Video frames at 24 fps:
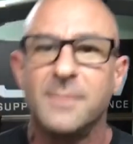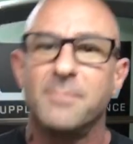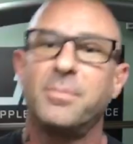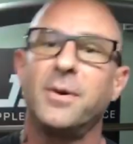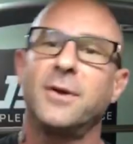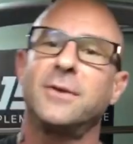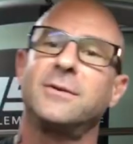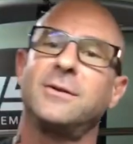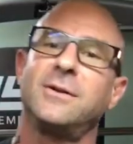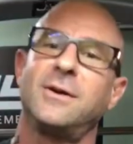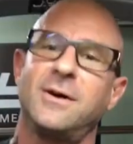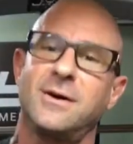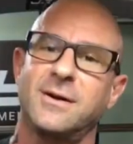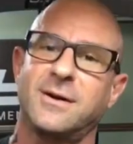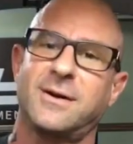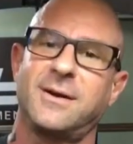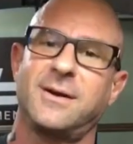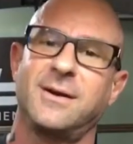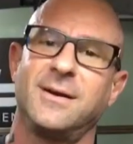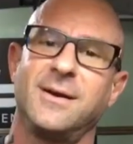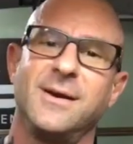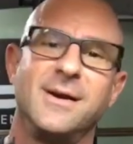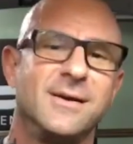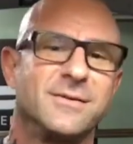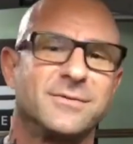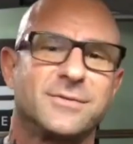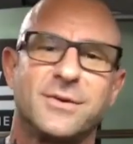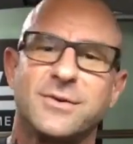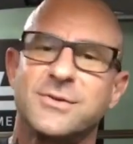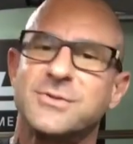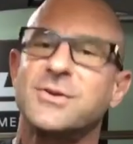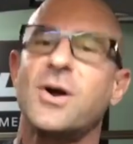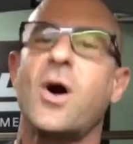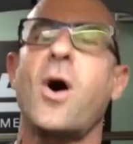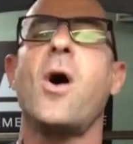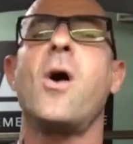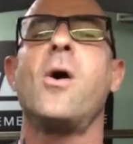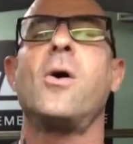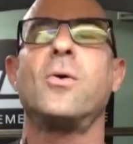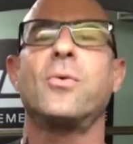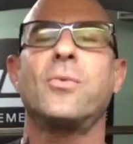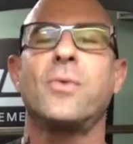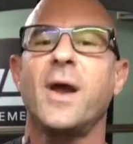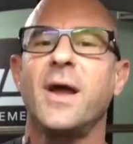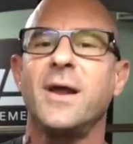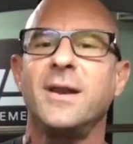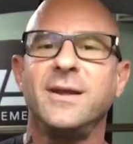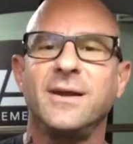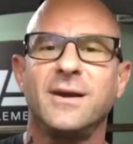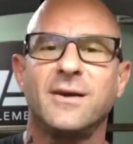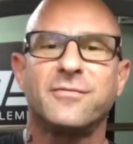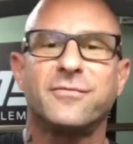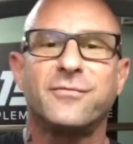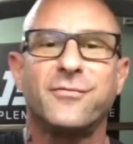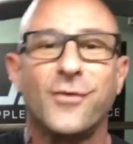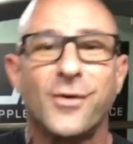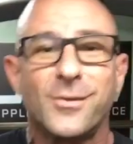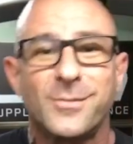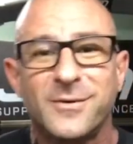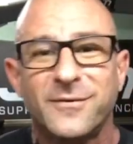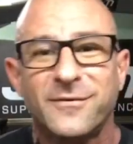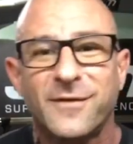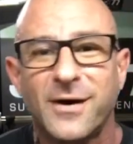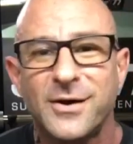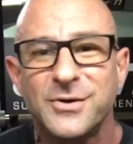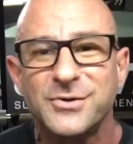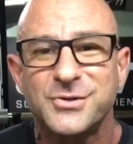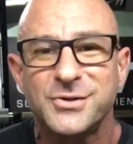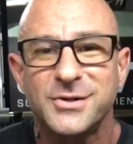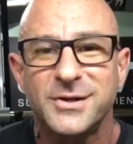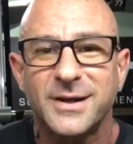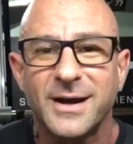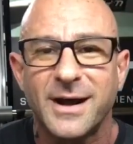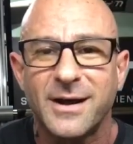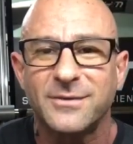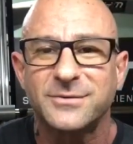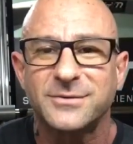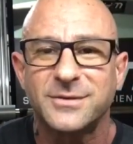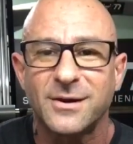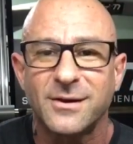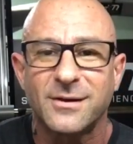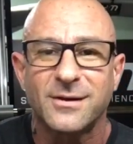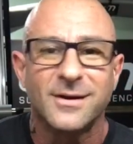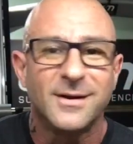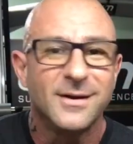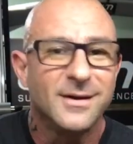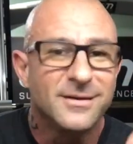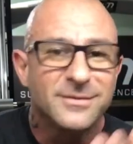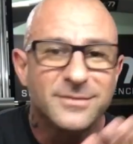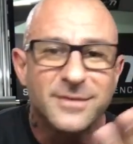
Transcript: But look, there's already a form of arginine out there